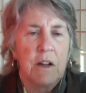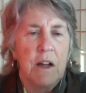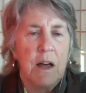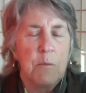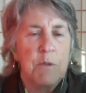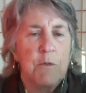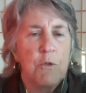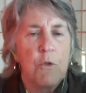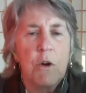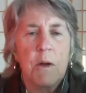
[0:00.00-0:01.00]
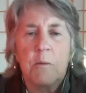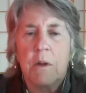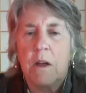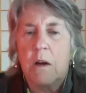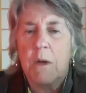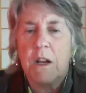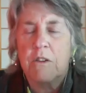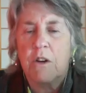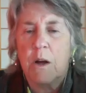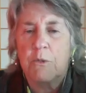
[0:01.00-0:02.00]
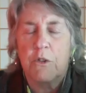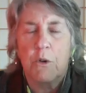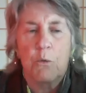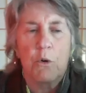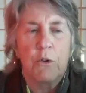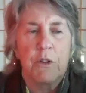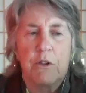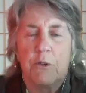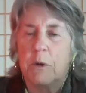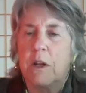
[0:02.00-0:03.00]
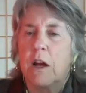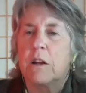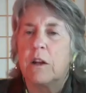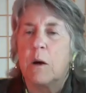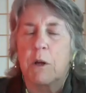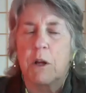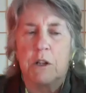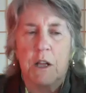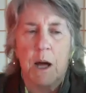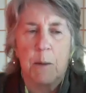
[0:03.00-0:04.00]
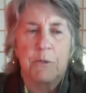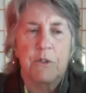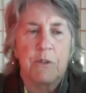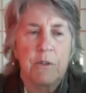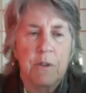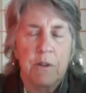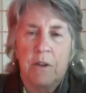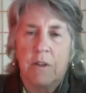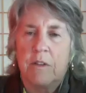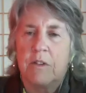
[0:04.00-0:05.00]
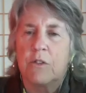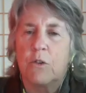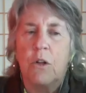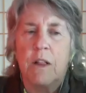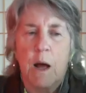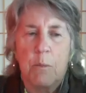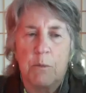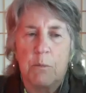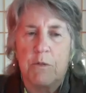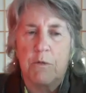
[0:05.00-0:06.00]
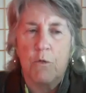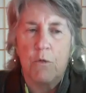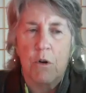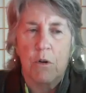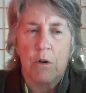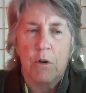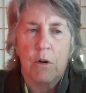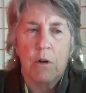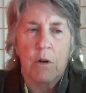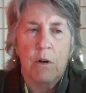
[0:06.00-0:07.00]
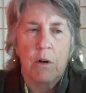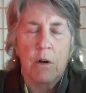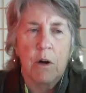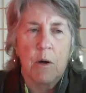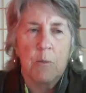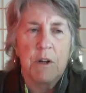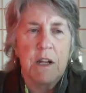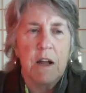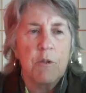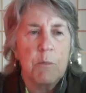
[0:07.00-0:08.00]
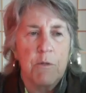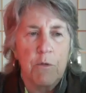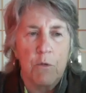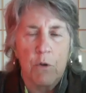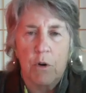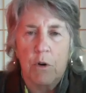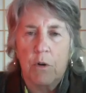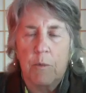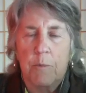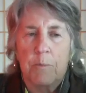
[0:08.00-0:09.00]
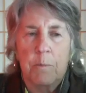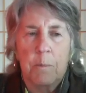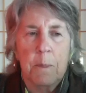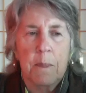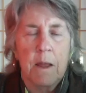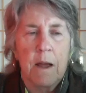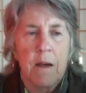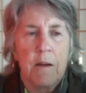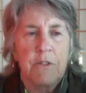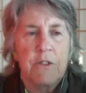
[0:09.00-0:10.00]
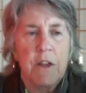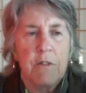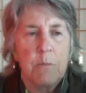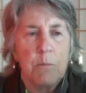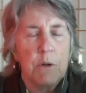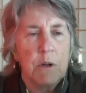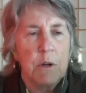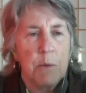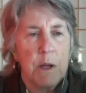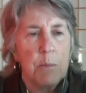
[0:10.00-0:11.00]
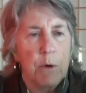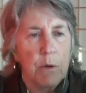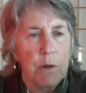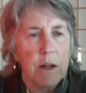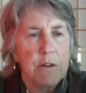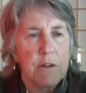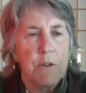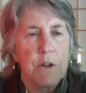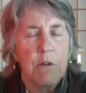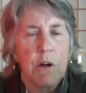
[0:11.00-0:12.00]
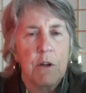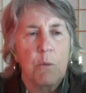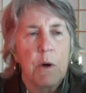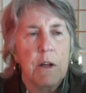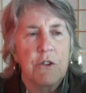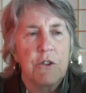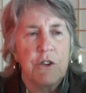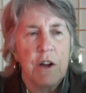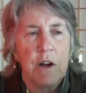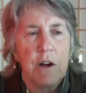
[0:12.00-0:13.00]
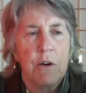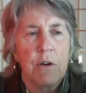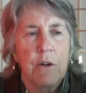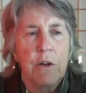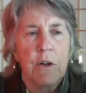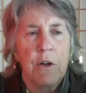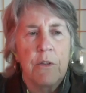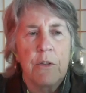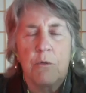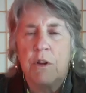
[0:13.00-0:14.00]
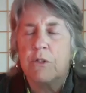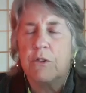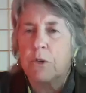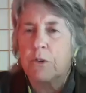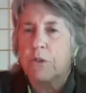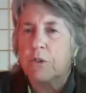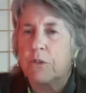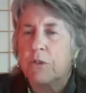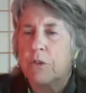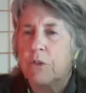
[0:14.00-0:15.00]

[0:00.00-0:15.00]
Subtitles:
And before, and many times in the world, there has been economic collapse. This has all happened before, but never before have 7 billion people had to figure out a way to share the resources